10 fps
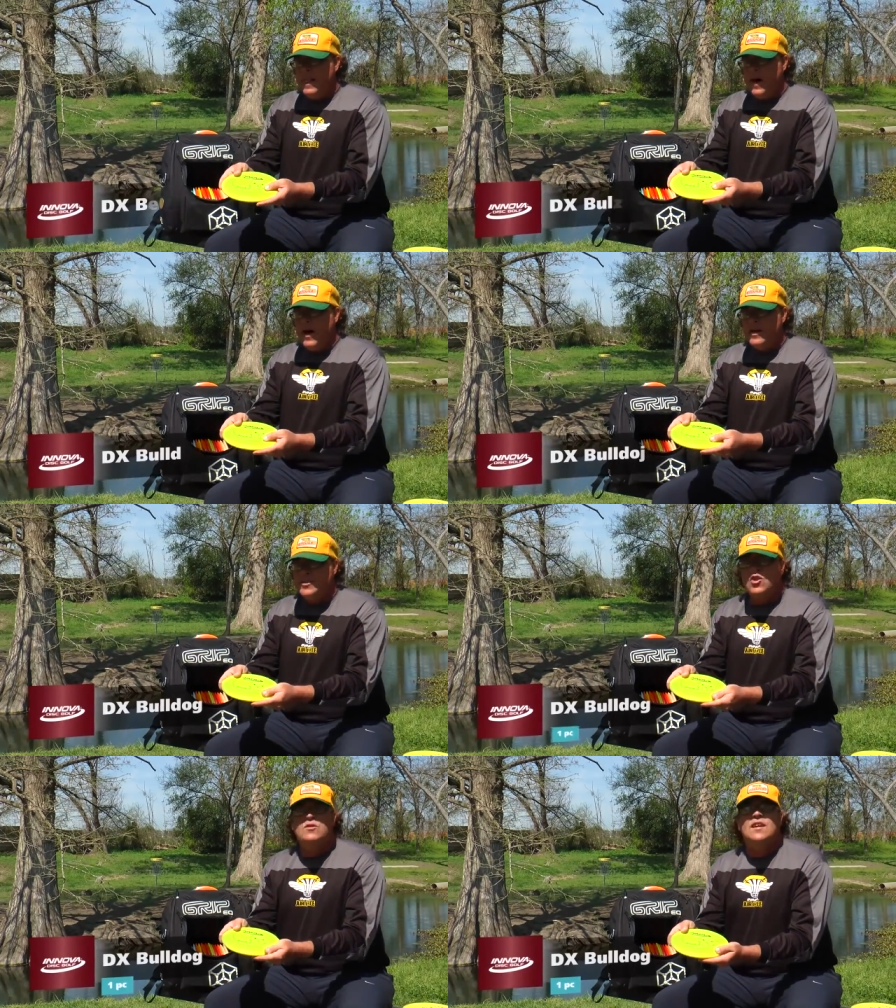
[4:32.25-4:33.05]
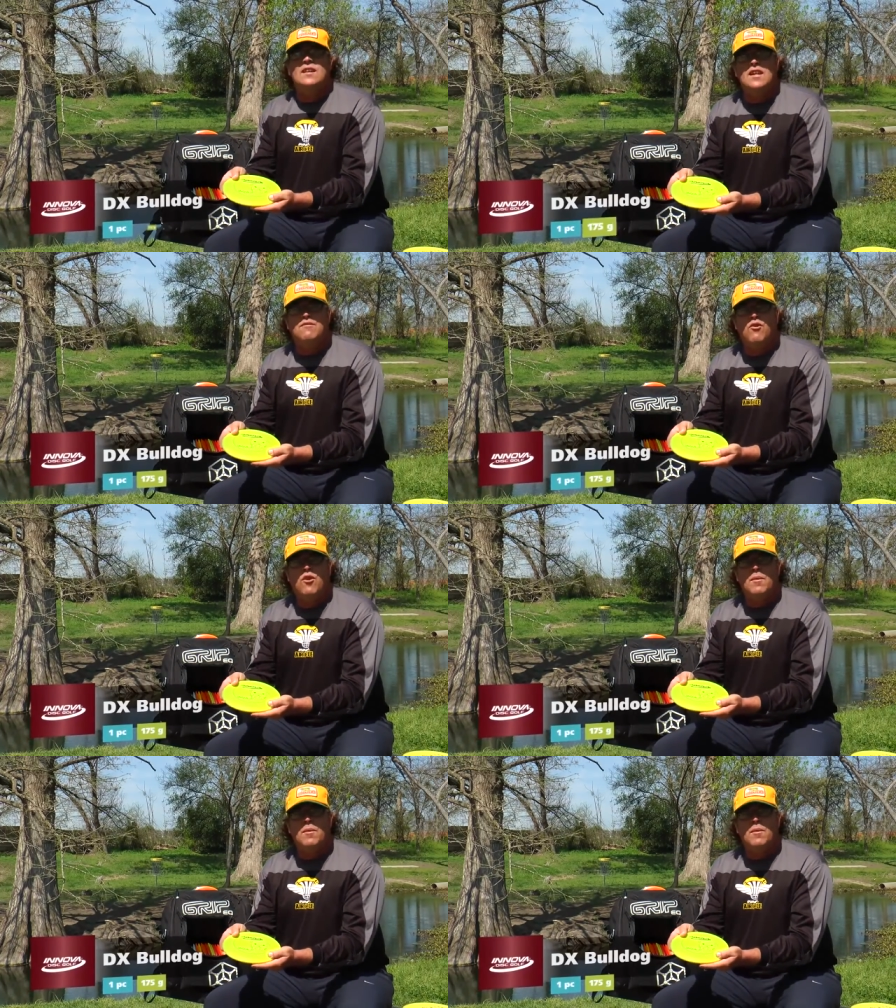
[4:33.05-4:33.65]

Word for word: Uh, it's a utility for